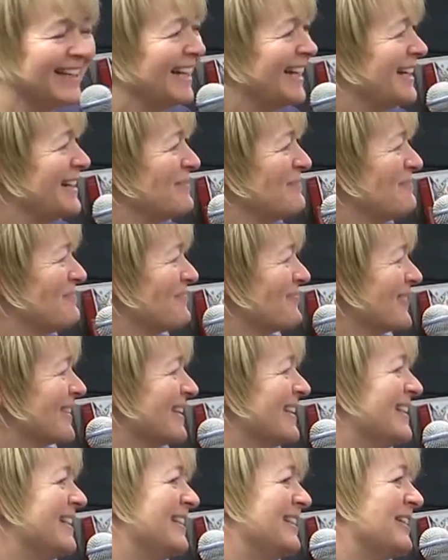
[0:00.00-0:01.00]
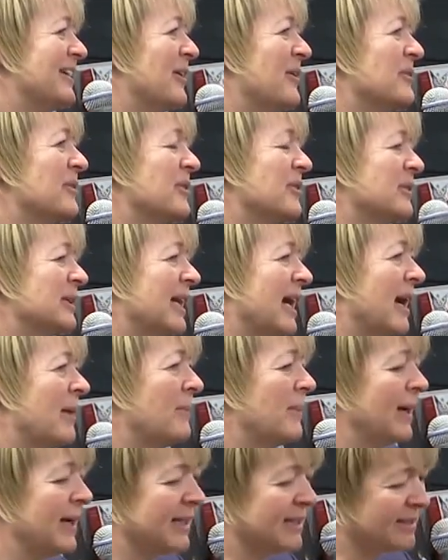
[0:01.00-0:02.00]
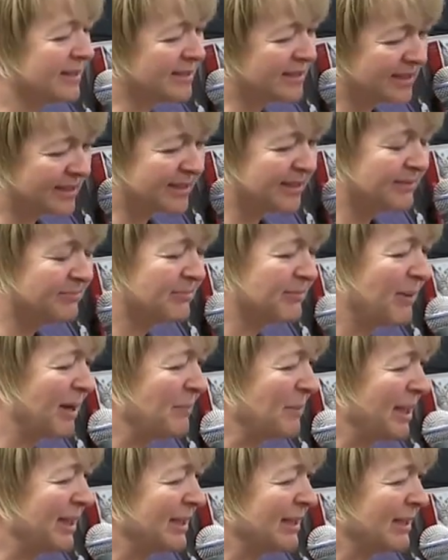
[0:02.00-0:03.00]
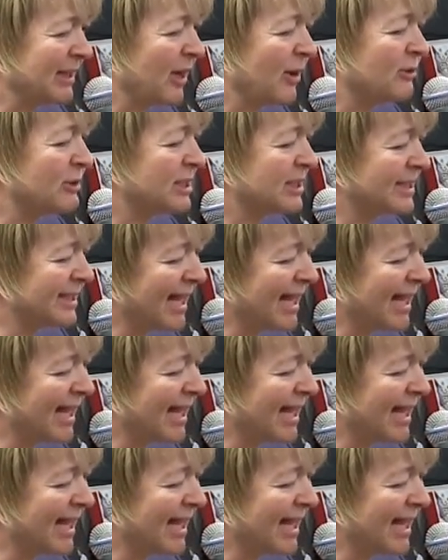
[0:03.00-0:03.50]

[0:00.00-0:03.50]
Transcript: Um, you know, call it up and make my little notes.